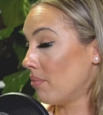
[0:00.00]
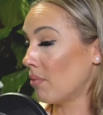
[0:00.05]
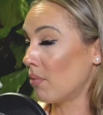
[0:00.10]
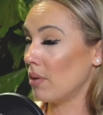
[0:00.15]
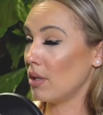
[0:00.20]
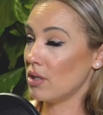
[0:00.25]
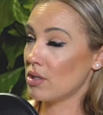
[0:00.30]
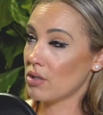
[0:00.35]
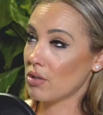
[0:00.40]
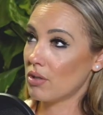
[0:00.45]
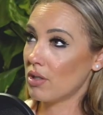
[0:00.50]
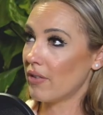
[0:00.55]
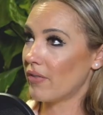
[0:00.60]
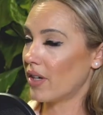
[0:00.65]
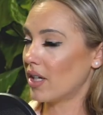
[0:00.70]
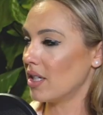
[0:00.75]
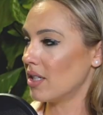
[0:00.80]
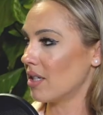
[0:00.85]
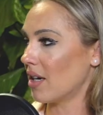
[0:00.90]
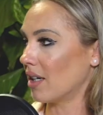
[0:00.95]
we sort of
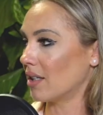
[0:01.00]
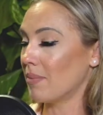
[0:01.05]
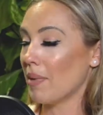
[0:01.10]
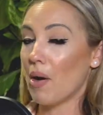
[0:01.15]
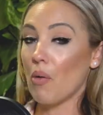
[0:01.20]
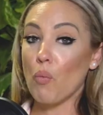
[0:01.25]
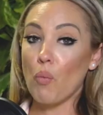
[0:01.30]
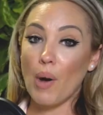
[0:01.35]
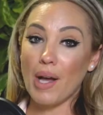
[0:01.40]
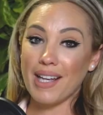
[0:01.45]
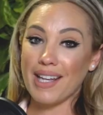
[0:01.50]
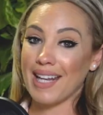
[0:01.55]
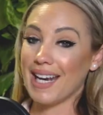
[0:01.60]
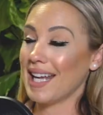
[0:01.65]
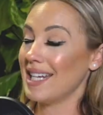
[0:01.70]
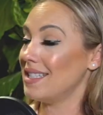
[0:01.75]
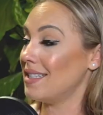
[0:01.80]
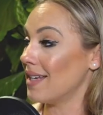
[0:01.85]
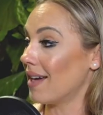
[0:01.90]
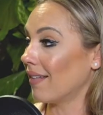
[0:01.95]
already talked about, what
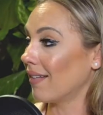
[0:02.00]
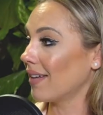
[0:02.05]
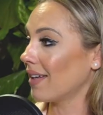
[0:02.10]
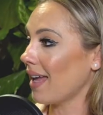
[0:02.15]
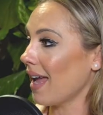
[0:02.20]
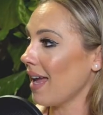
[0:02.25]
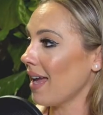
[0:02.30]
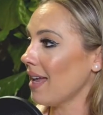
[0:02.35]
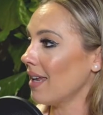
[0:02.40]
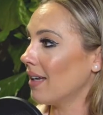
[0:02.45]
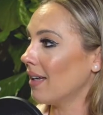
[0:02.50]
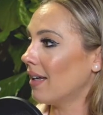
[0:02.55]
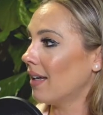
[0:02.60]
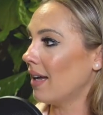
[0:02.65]
can I delegate?